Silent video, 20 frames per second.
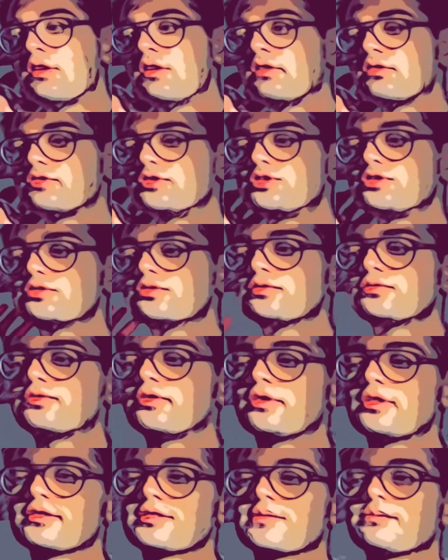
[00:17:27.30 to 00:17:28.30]
to, for
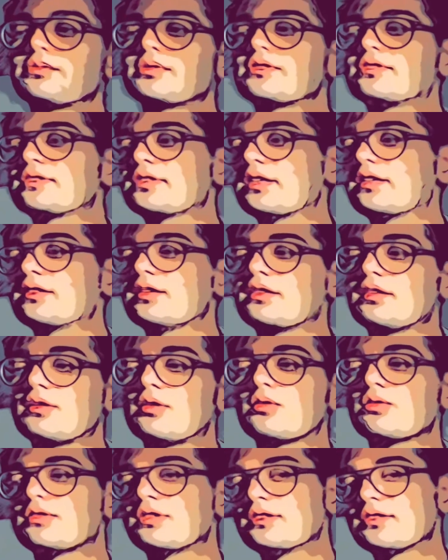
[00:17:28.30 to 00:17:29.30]
example, say that,
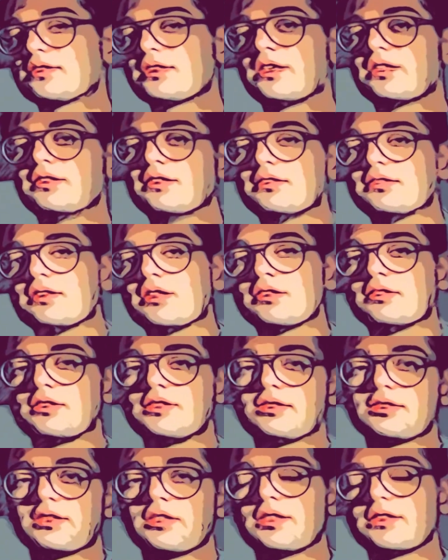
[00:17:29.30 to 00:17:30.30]
oh, this guy did that,
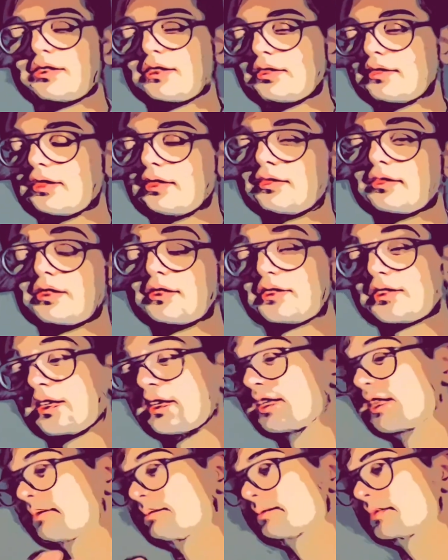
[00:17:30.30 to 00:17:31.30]
this guy did that, this guy
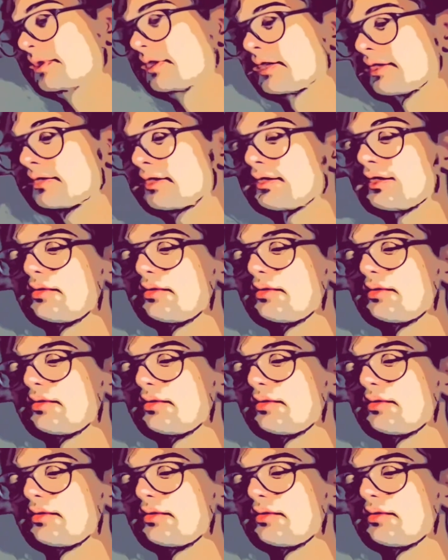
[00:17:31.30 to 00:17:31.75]
helped me like that.